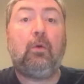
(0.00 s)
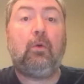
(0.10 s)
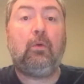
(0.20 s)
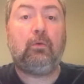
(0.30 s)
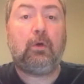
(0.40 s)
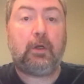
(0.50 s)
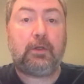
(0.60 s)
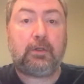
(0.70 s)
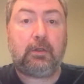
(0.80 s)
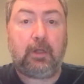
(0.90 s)

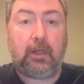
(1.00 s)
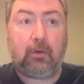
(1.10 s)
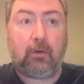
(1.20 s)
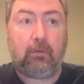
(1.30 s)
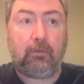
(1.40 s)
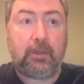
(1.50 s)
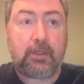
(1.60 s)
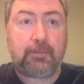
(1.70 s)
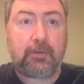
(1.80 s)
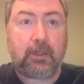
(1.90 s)
Alright, now on
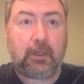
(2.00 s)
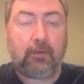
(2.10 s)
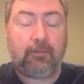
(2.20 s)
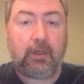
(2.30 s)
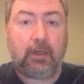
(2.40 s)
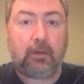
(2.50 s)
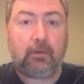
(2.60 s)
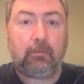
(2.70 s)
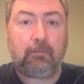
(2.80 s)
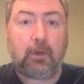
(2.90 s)
this particular
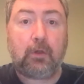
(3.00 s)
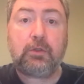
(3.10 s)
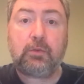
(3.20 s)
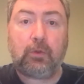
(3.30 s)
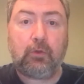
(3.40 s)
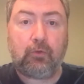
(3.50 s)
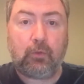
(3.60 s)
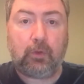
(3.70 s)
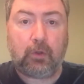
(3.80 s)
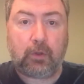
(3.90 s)
video, I just want to do
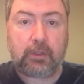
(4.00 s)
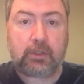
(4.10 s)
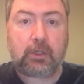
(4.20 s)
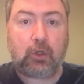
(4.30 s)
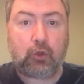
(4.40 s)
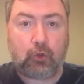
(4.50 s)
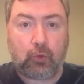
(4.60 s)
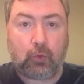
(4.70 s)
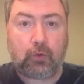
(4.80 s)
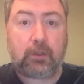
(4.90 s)
a nice
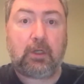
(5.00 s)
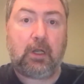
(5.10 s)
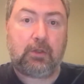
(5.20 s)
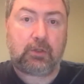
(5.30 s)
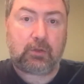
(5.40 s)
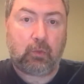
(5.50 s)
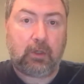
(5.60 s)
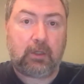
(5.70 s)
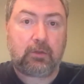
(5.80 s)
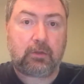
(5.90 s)
short and
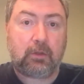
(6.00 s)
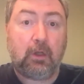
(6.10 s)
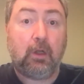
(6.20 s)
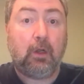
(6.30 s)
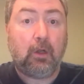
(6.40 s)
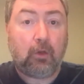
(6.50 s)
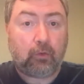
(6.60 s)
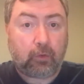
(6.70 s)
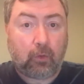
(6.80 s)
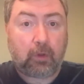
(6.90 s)
sweet
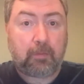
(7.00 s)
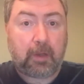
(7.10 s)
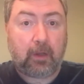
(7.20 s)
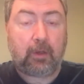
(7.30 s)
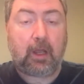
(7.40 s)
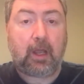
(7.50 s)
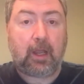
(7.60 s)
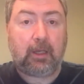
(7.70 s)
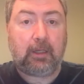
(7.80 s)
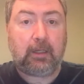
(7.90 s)
talk about
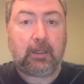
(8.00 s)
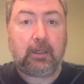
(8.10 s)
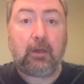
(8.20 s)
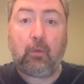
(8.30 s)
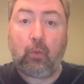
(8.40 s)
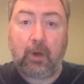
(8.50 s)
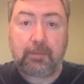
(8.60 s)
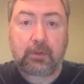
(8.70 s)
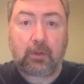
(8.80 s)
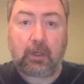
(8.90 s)
a
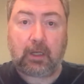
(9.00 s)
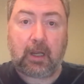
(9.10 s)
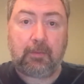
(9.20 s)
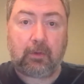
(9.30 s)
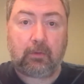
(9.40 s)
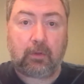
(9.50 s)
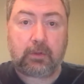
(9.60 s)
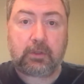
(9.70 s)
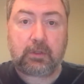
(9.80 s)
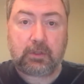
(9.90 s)
website I came
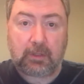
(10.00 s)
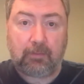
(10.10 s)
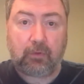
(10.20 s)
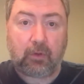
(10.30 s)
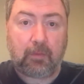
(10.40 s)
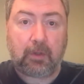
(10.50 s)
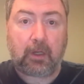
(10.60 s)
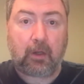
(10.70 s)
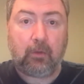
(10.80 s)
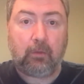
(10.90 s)
across some time
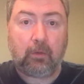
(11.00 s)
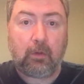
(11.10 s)
ago.